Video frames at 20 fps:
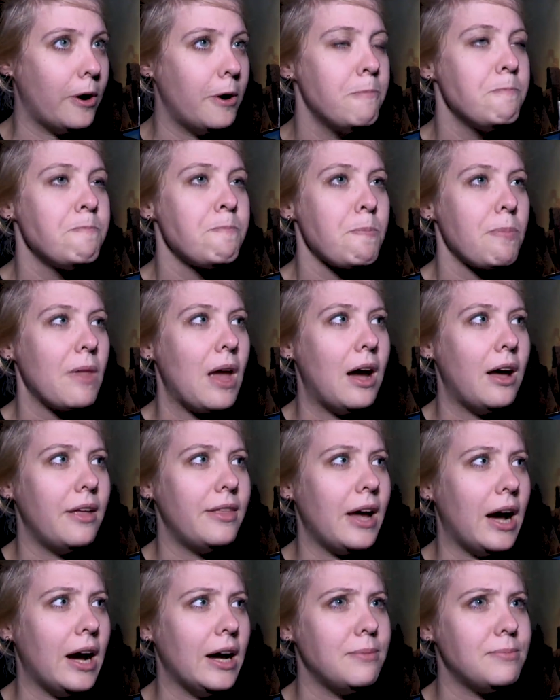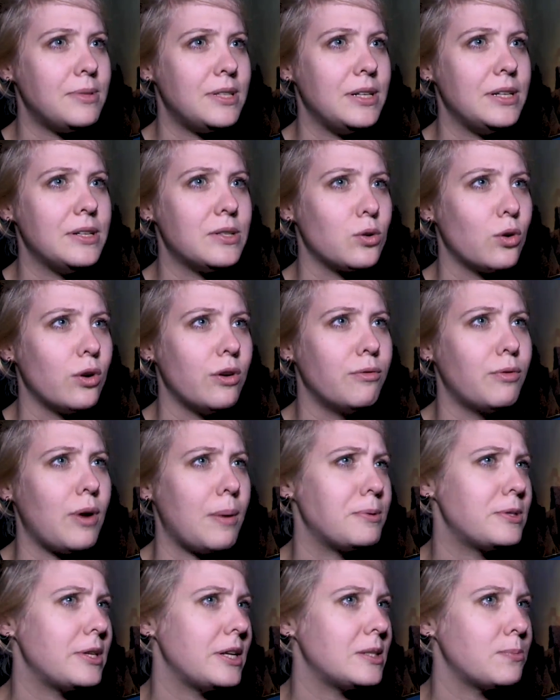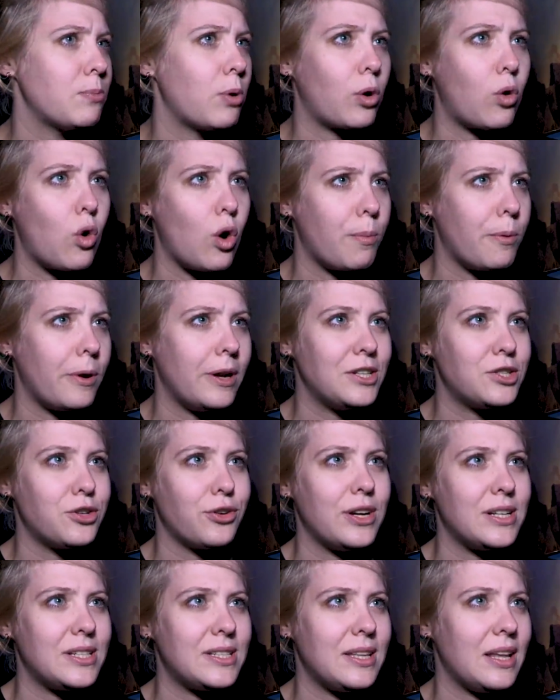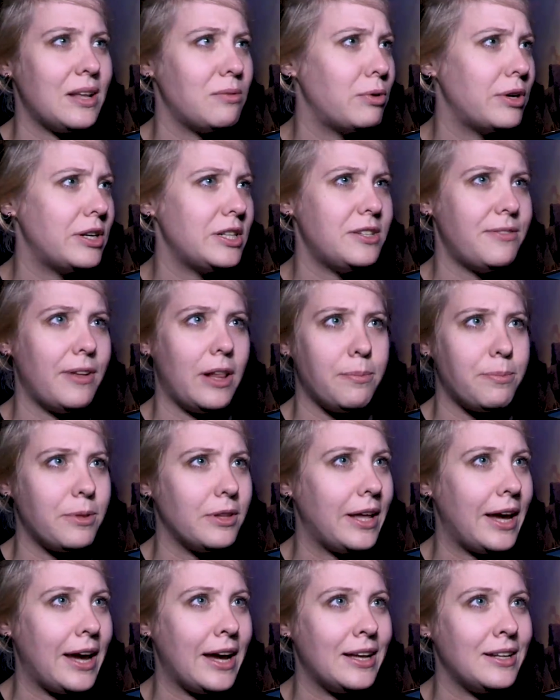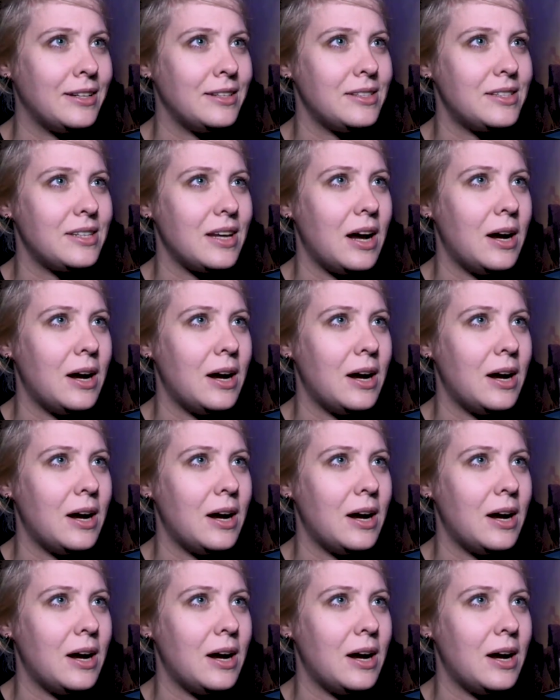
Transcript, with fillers: Uh, the I M C is sort of represents more corporate interests that want to develop the land,